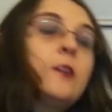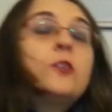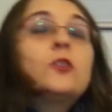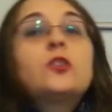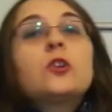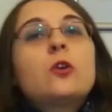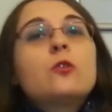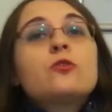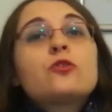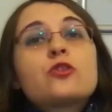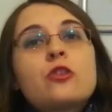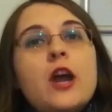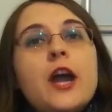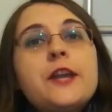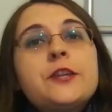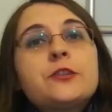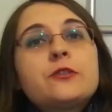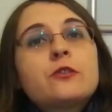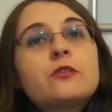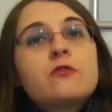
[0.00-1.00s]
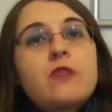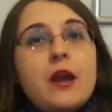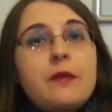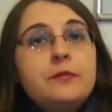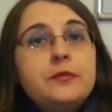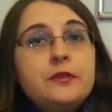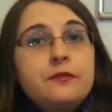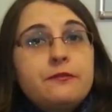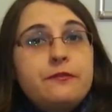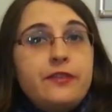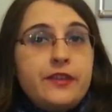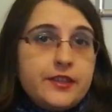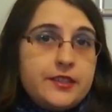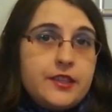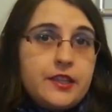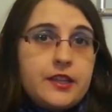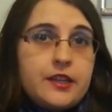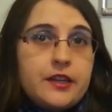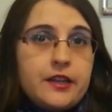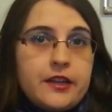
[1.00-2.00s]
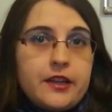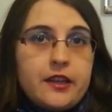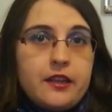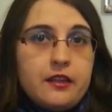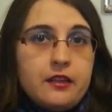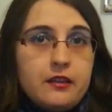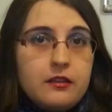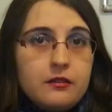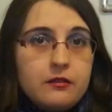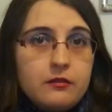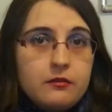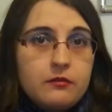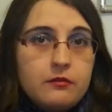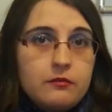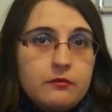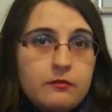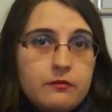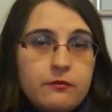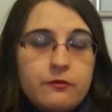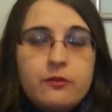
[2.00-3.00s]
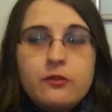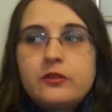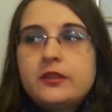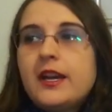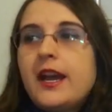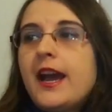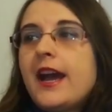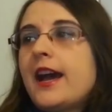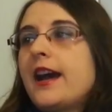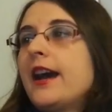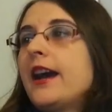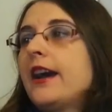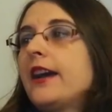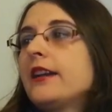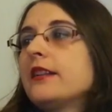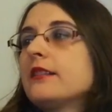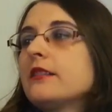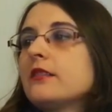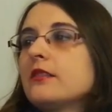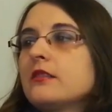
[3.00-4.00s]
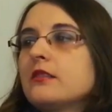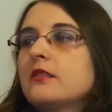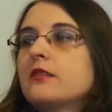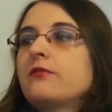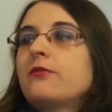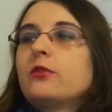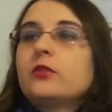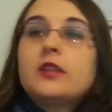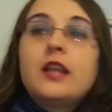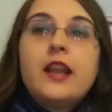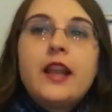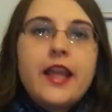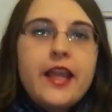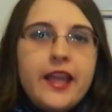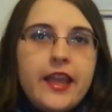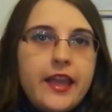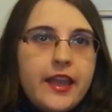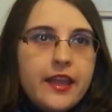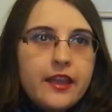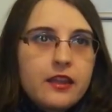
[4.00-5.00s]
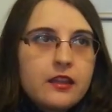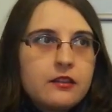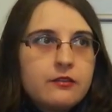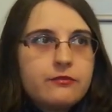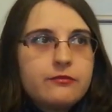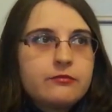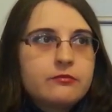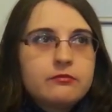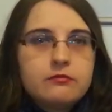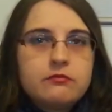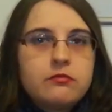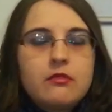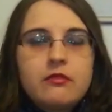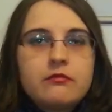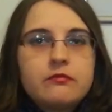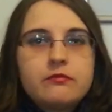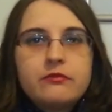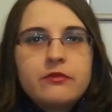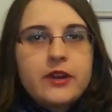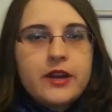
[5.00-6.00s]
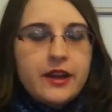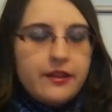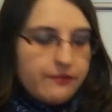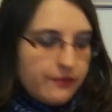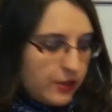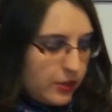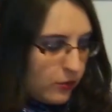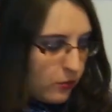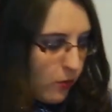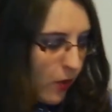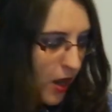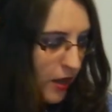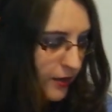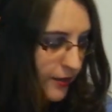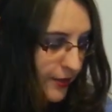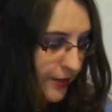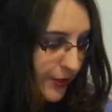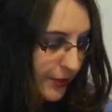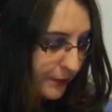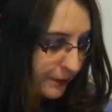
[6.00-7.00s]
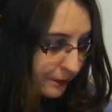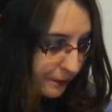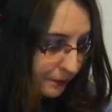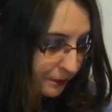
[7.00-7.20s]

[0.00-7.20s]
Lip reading: Don't try to grab them physically for the hands, for the leg, or wherever you want,